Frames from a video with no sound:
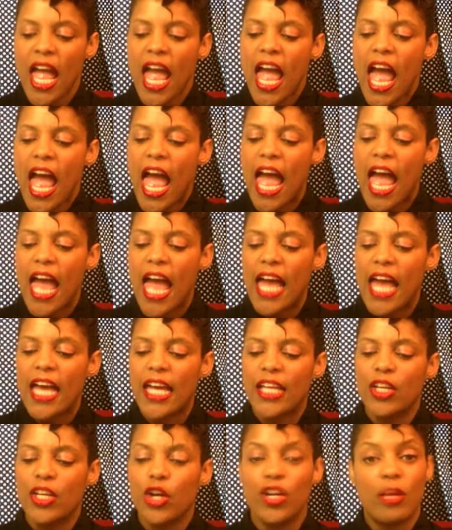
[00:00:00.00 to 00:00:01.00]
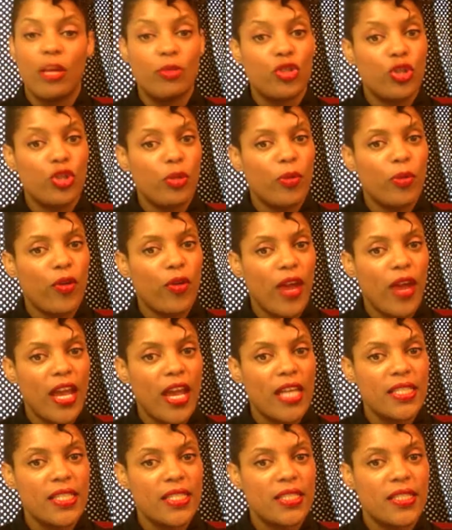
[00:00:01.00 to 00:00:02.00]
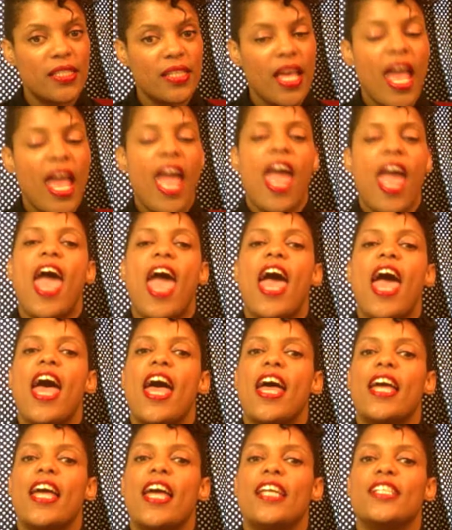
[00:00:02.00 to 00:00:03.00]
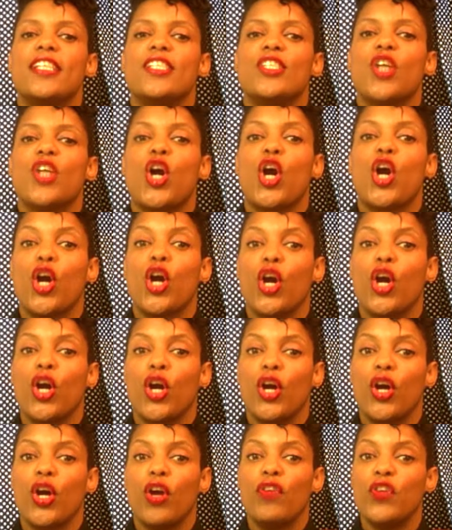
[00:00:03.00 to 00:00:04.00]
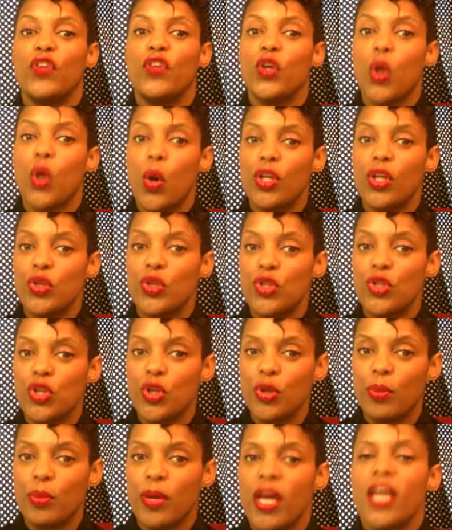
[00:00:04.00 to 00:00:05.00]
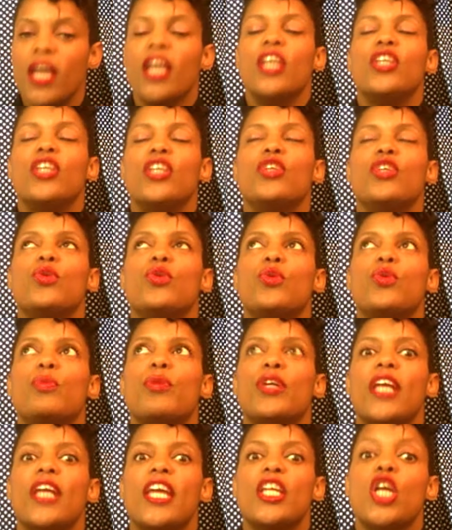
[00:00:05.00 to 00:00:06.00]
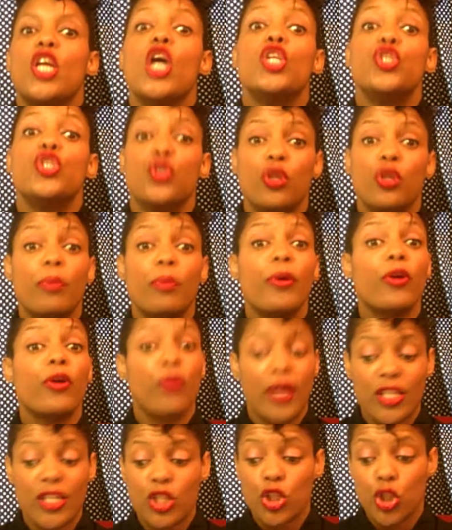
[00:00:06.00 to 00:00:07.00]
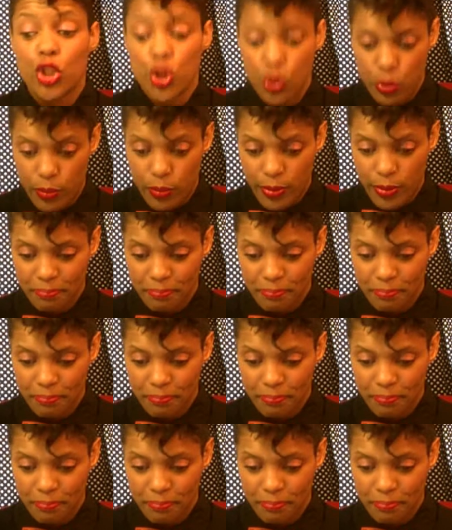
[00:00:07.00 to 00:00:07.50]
And her name is Juniper Grace. And if you go on YouTube, you put in Juniper Grace Tube.